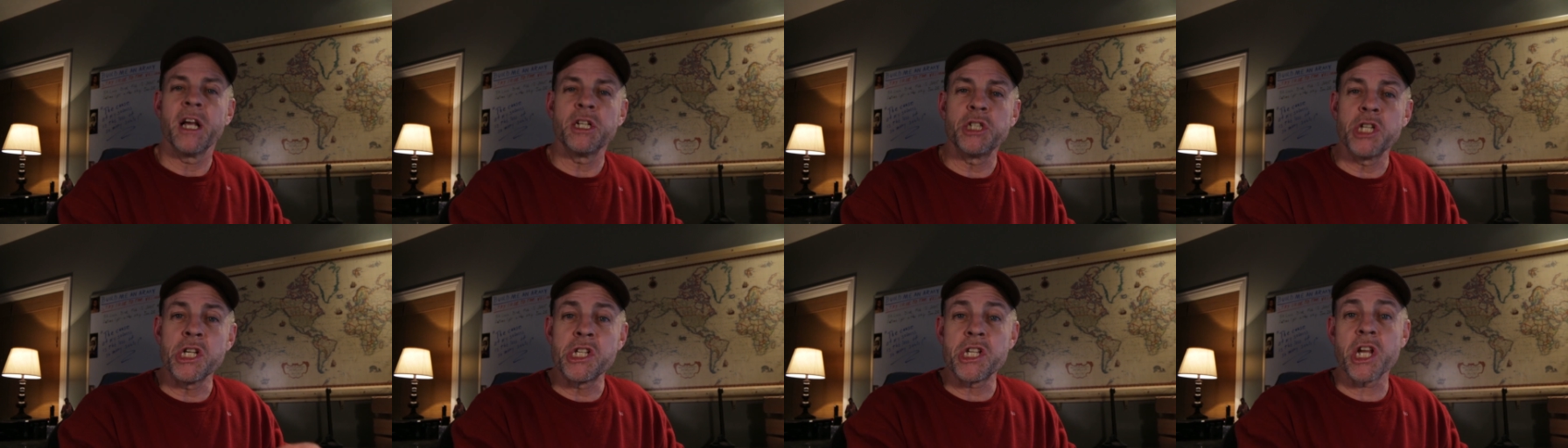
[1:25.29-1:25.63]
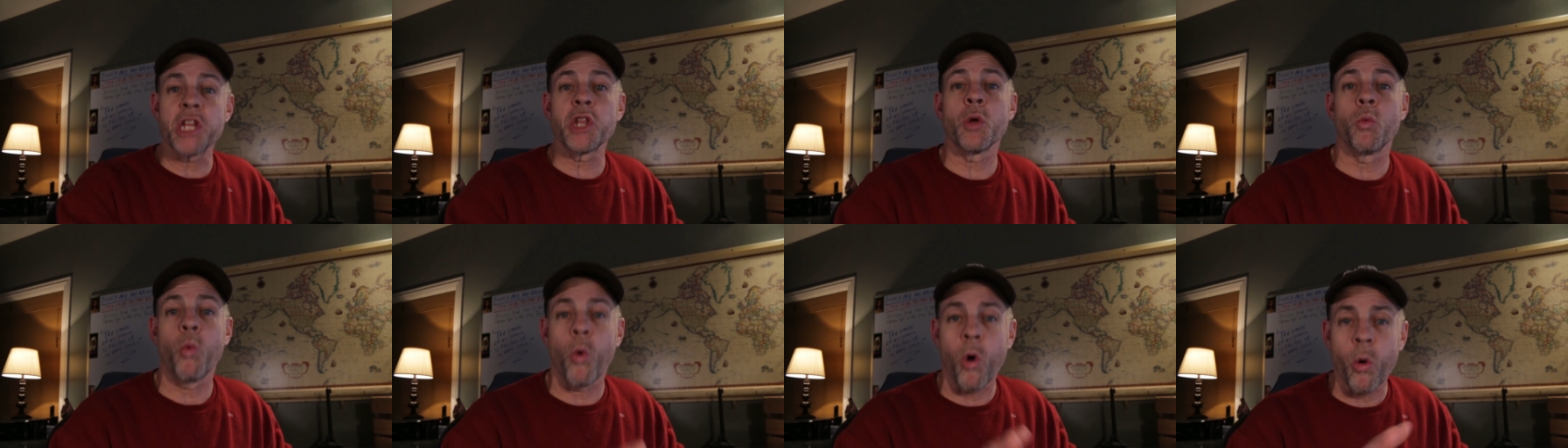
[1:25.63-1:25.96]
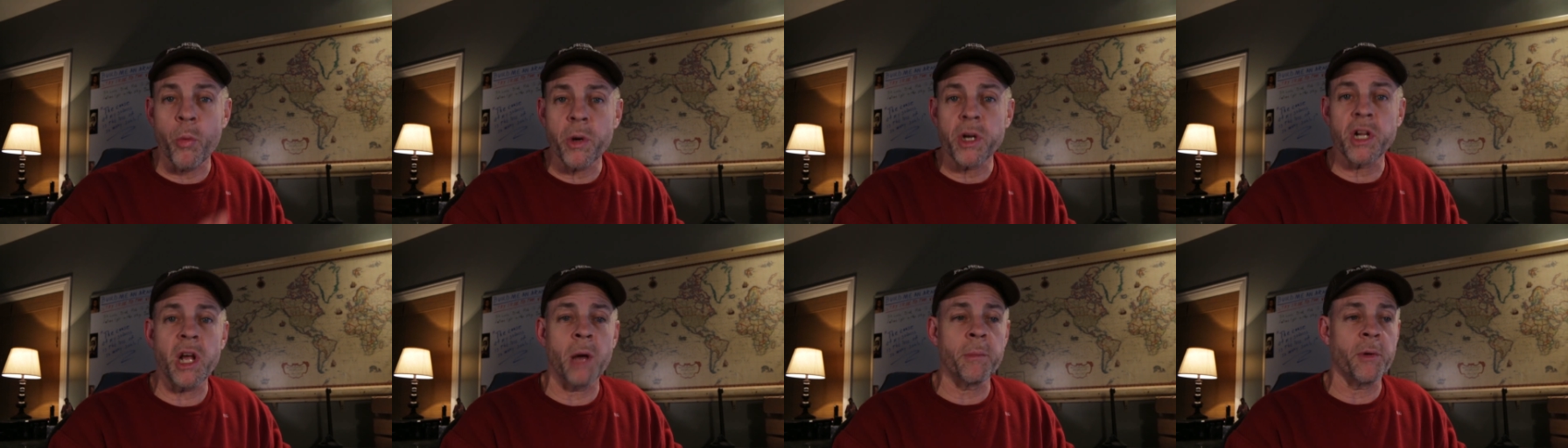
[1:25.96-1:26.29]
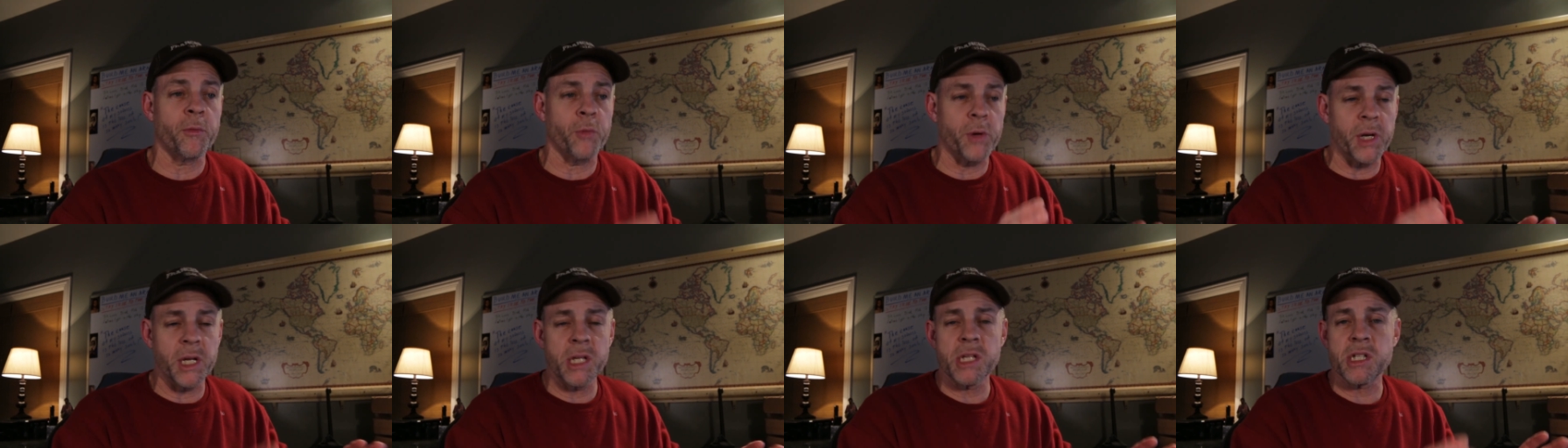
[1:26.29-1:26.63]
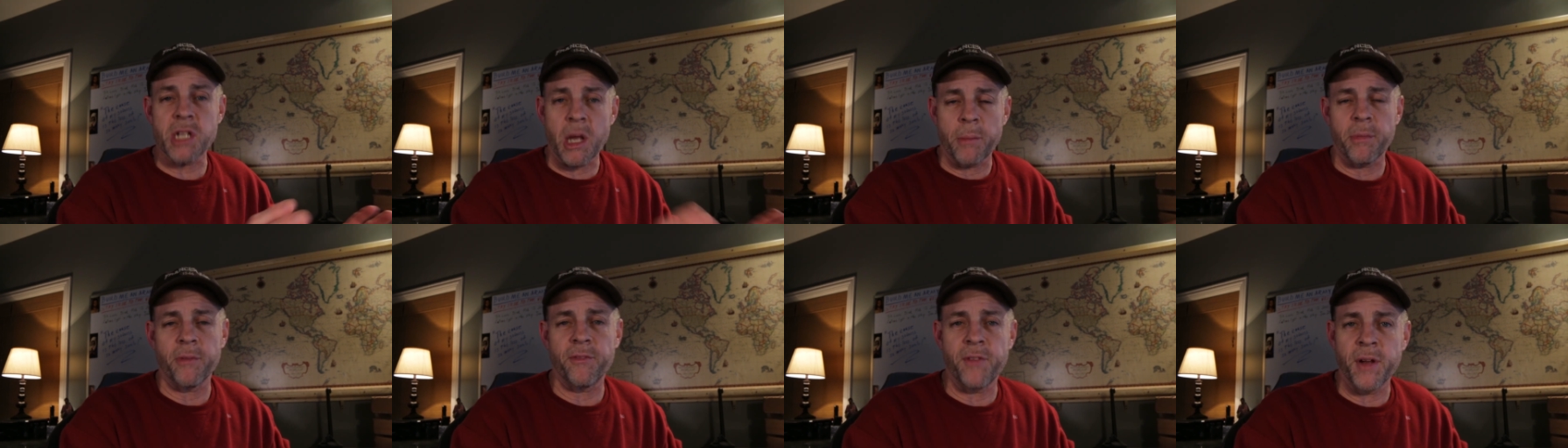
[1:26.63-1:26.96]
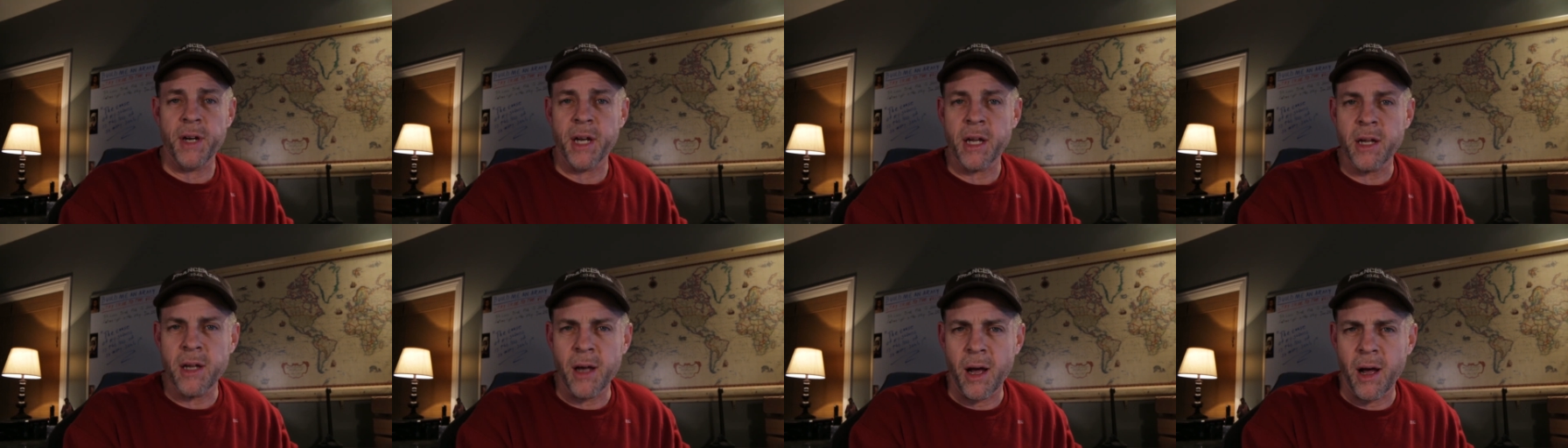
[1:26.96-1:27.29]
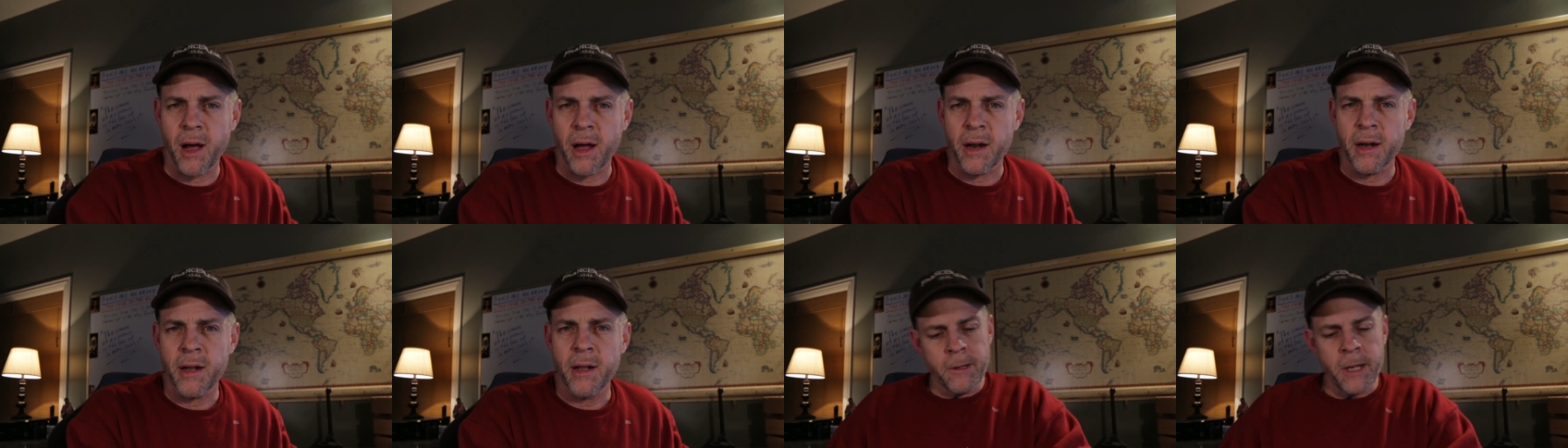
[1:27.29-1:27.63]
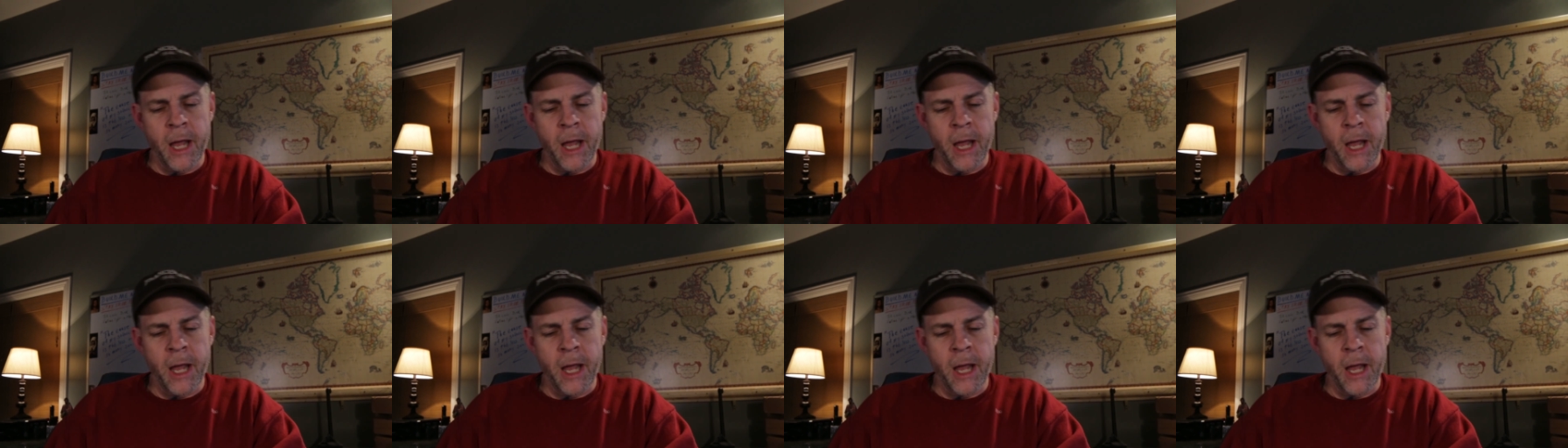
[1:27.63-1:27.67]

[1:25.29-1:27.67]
And she said the war would come if we didn't stop offending God.